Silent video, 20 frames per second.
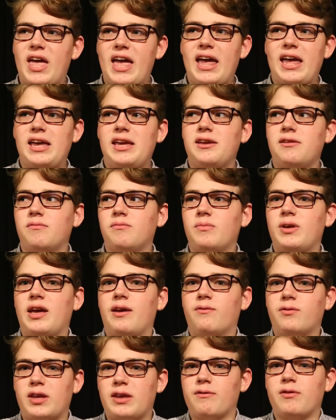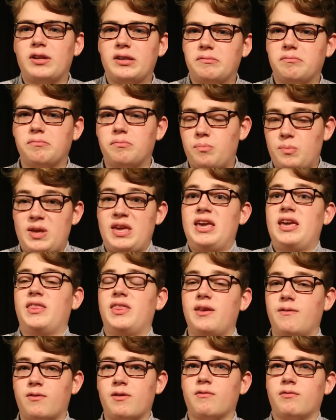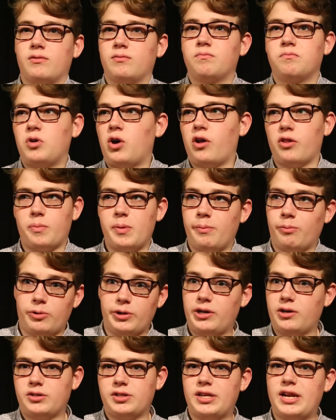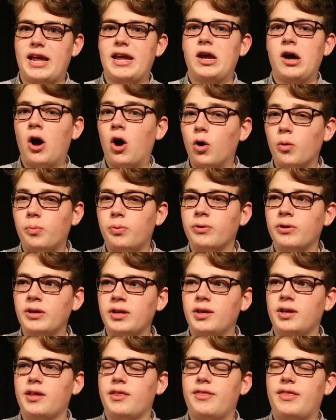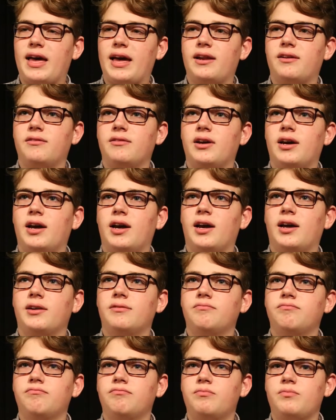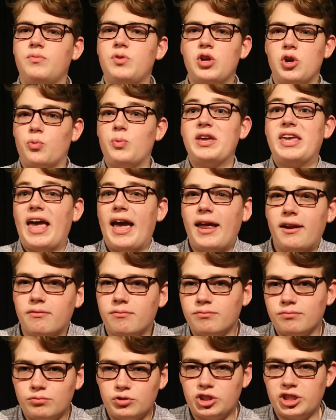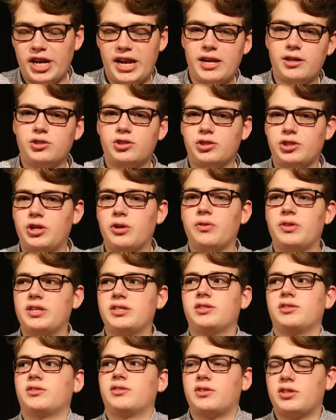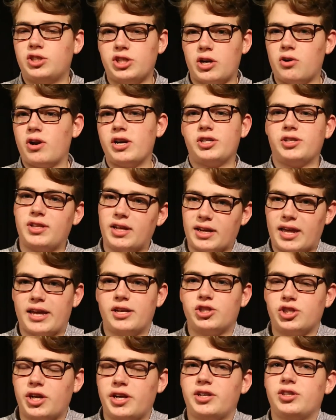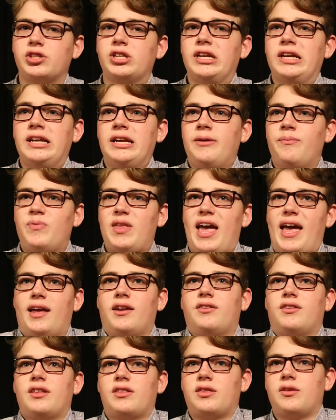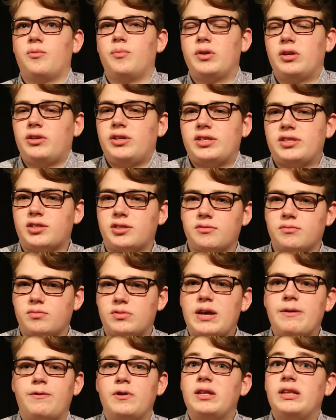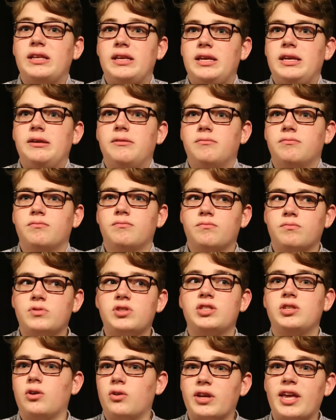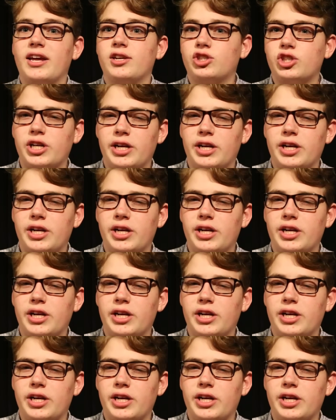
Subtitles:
They have given me, and they've given all the people here today, hope that we can change. You know, this is the generation that can change, and that the Middle East definitely still can